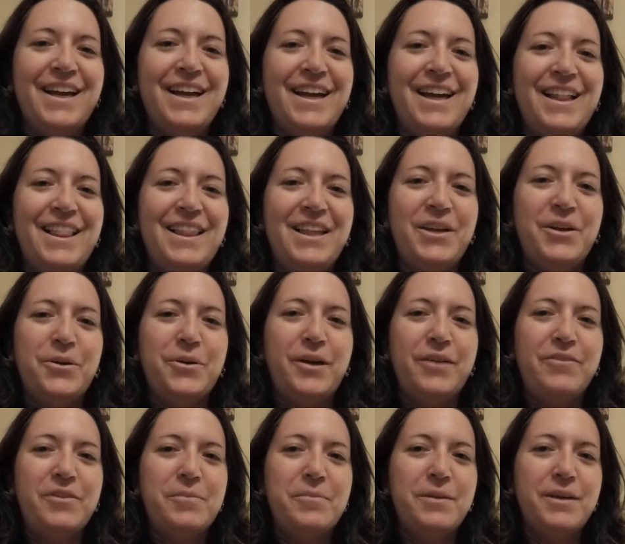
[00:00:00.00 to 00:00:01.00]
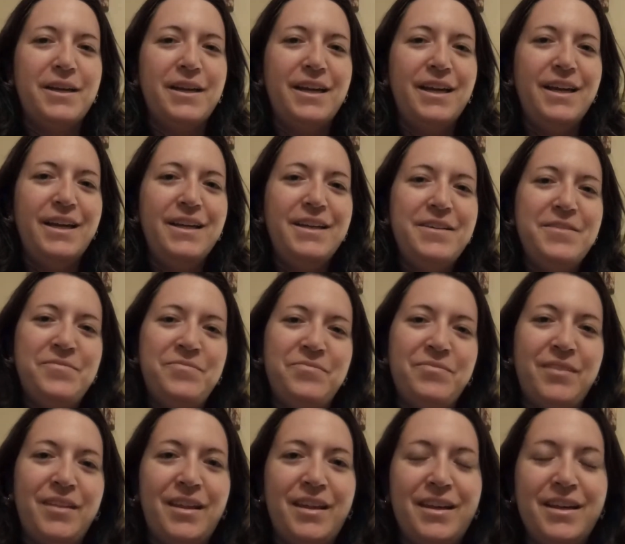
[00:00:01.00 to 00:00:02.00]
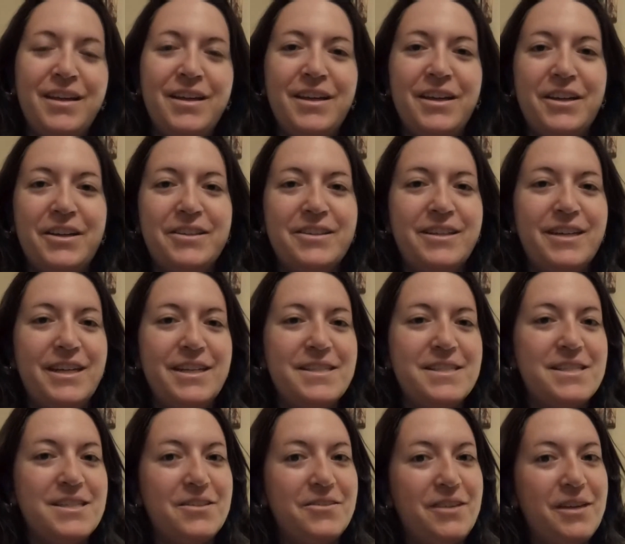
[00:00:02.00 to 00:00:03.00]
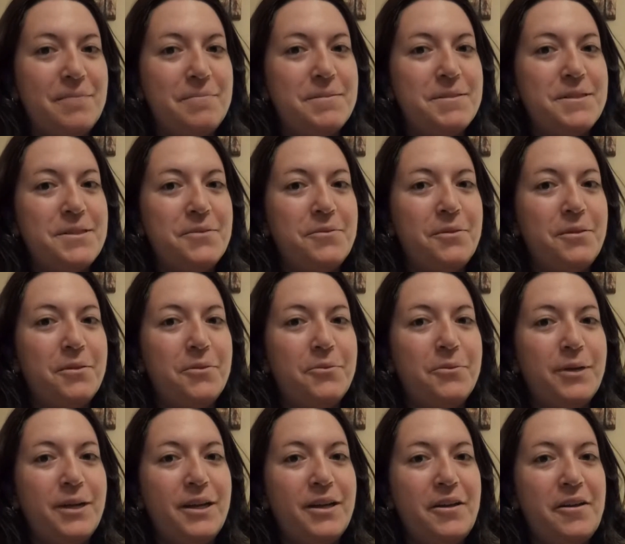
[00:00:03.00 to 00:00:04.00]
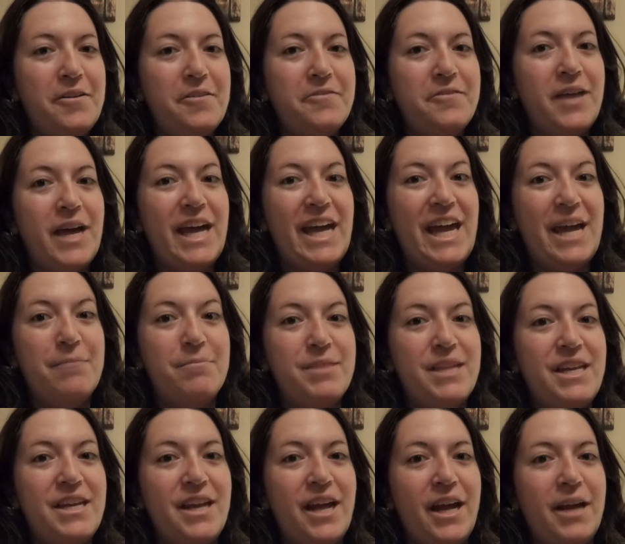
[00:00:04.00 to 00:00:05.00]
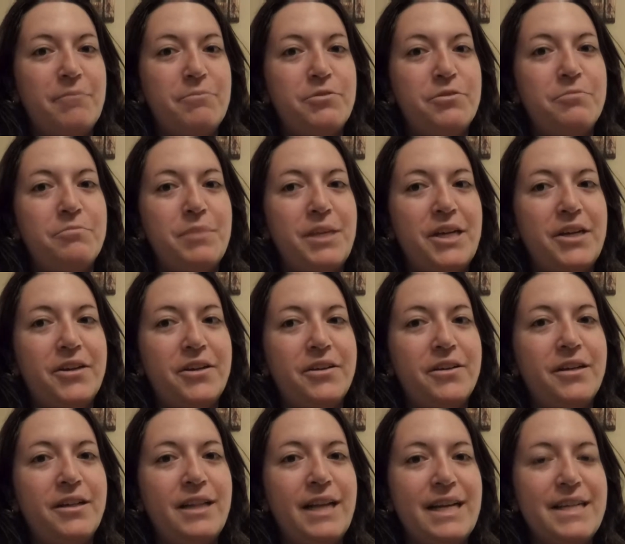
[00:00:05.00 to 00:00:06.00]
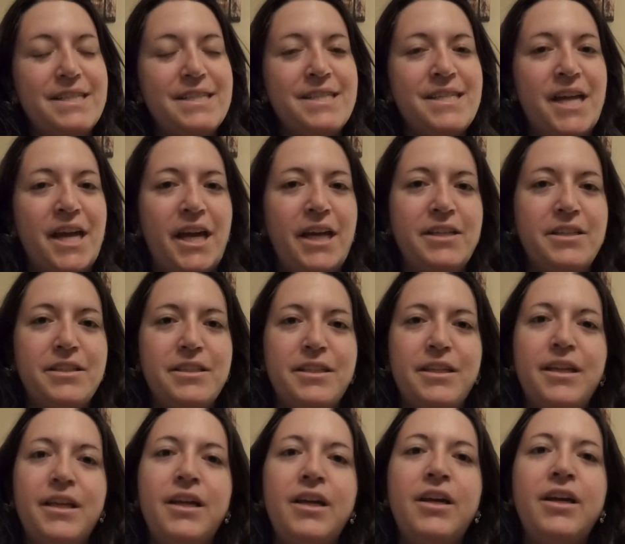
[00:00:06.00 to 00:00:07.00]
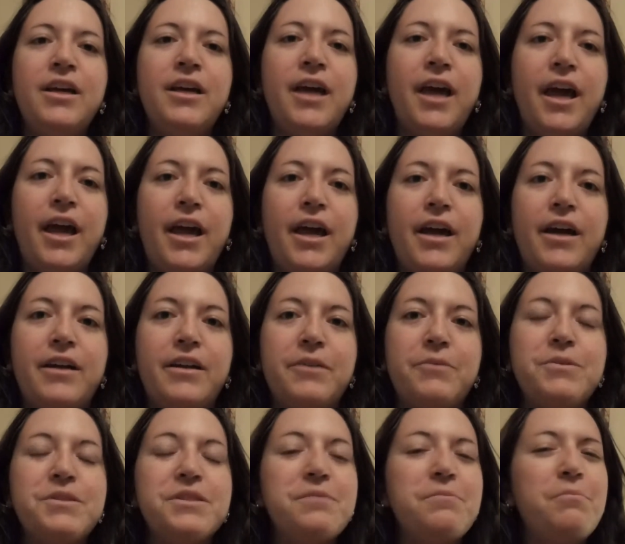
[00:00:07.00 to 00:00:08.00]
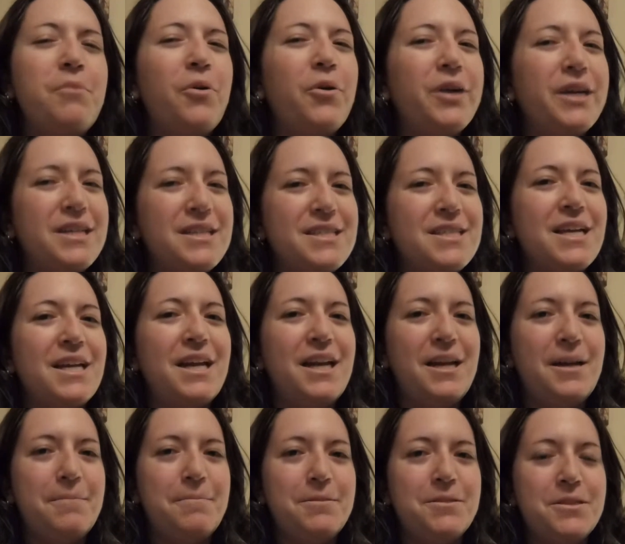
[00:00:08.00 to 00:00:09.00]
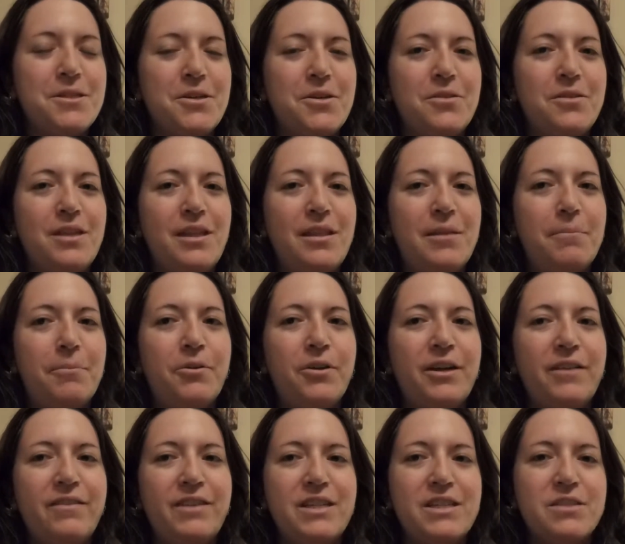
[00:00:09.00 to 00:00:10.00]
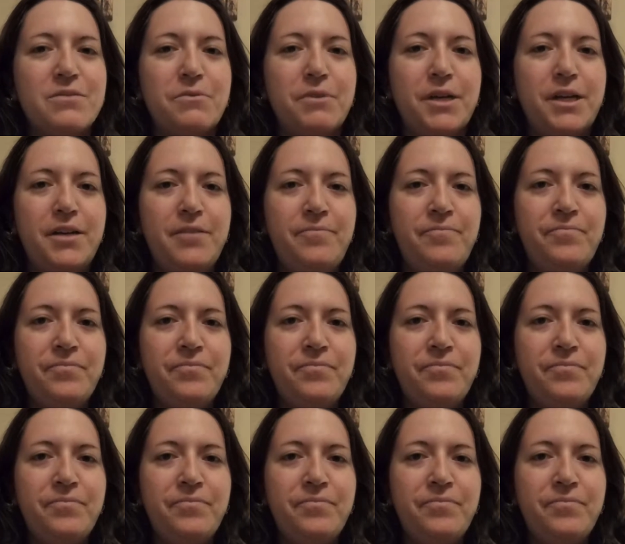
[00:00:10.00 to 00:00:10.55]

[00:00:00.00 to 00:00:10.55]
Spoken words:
Hello, everybody. Alright, so episode 3 of I Am the Night premiered last night, and it was a more exciting episode than the previous one.